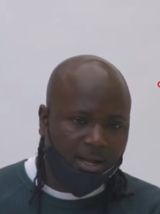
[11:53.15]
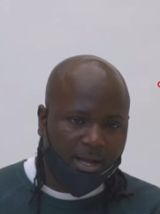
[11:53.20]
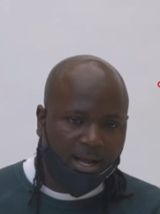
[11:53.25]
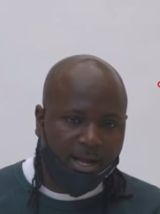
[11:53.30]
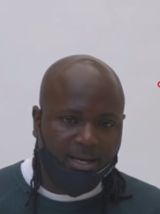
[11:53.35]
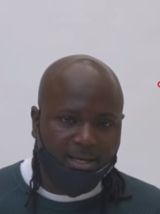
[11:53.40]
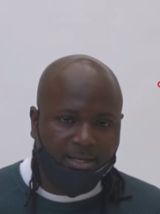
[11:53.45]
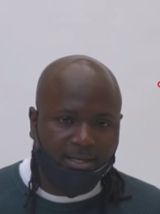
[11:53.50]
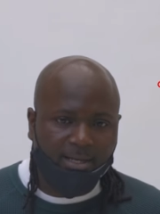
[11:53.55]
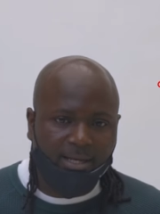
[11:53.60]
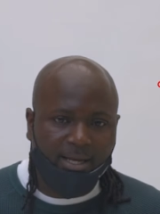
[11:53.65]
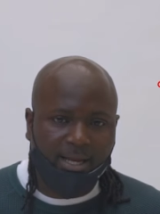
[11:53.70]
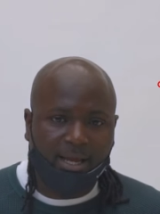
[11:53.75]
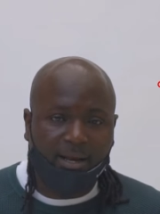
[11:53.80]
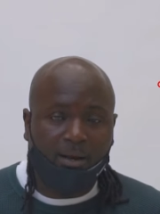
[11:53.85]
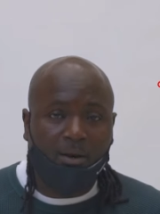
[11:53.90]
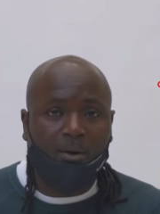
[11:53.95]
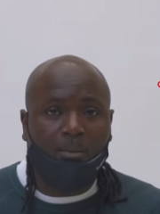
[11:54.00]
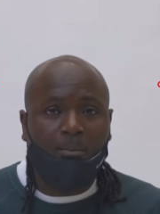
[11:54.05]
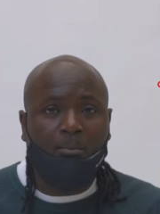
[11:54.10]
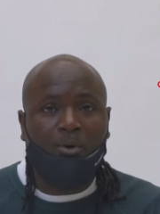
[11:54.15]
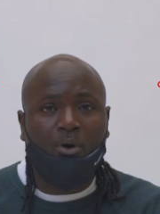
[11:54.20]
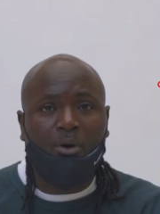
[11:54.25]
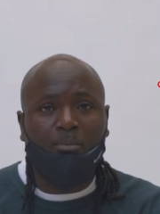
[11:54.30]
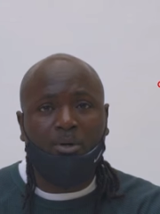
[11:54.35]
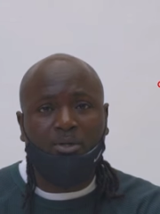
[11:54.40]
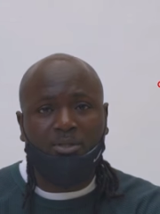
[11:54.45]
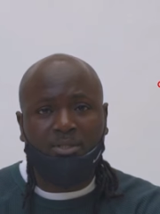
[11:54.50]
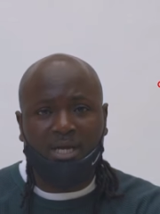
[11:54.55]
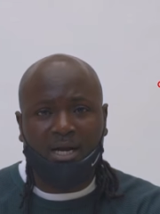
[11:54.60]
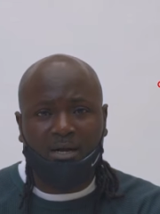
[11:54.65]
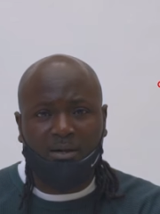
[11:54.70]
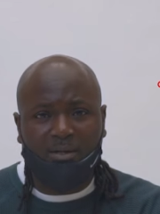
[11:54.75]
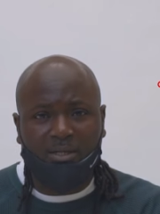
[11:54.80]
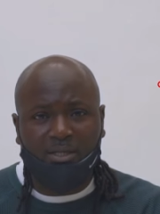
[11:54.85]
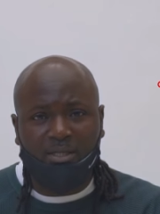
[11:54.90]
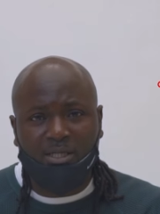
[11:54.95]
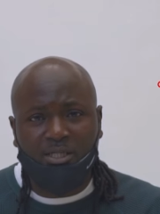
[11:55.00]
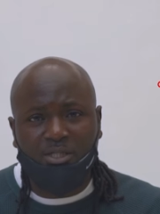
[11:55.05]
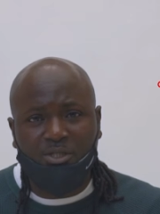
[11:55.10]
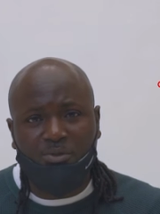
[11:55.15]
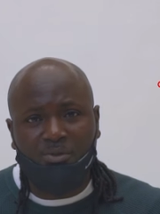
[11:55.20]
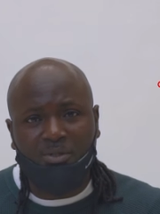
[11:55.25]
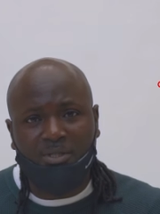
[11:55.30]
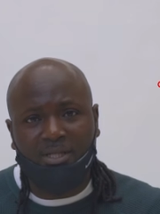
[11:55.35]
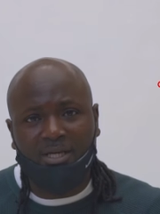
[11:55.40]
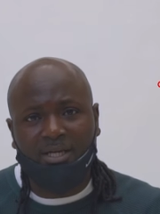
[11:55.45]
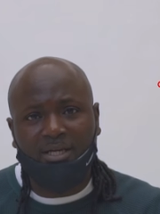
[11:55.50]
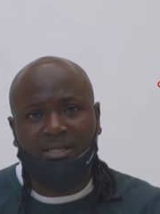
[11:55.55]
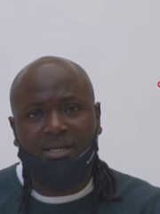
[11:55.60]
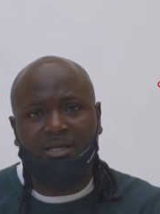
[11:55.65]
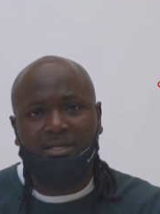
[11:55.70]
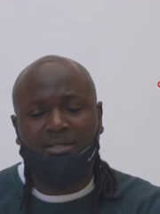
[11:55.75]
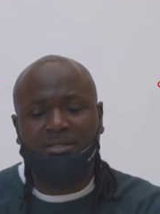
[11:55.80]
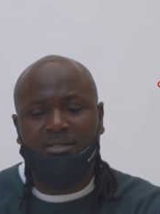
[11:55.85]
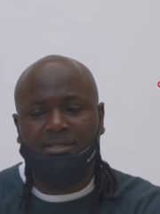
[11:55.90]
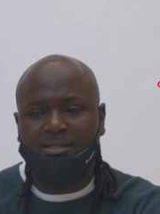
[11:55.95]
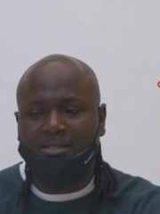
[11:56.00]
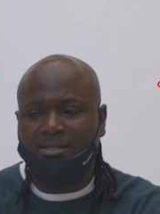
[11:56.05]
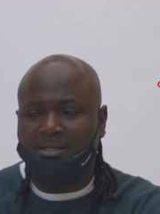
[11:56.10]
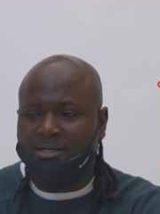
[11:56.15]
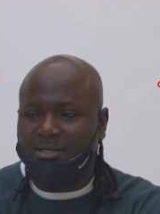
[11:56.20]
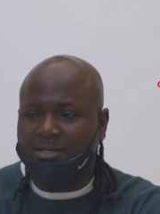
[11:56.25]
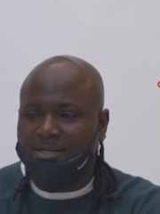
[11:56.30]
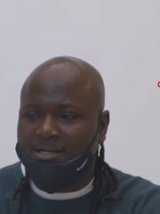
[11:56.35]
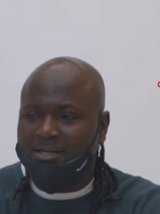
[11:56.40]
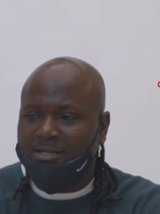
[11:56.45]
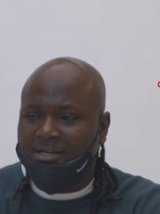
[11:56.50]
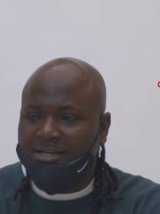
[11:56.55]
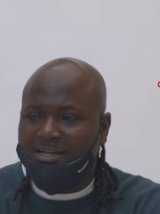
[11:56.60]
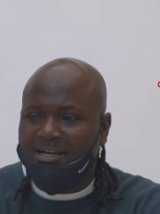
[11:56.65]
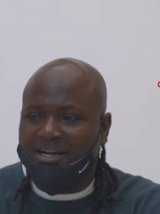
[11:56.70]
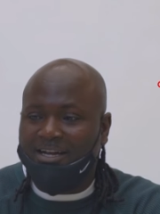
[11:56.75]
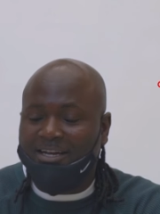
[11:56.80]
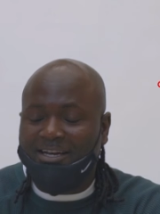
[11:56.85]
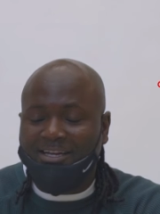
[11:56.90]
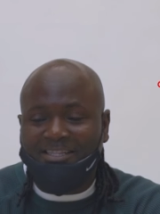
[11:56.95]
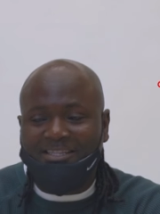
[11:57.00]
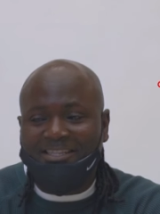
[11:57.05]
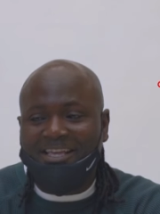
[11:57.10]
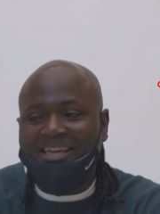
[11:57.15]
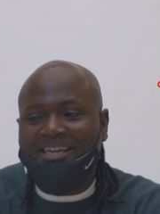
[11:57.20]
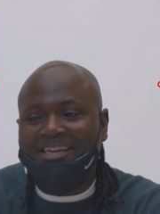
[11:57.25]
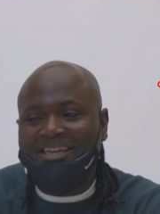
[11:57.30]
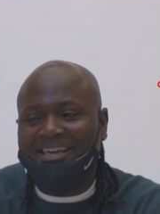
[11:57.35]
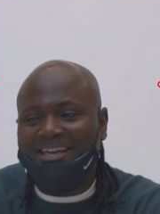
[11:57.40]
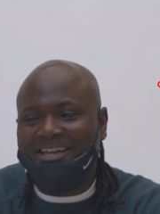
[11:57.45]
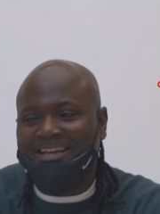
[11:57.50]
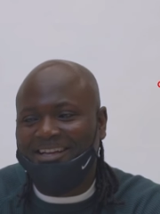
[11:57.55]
and a lot more about tackling issues like this. And I think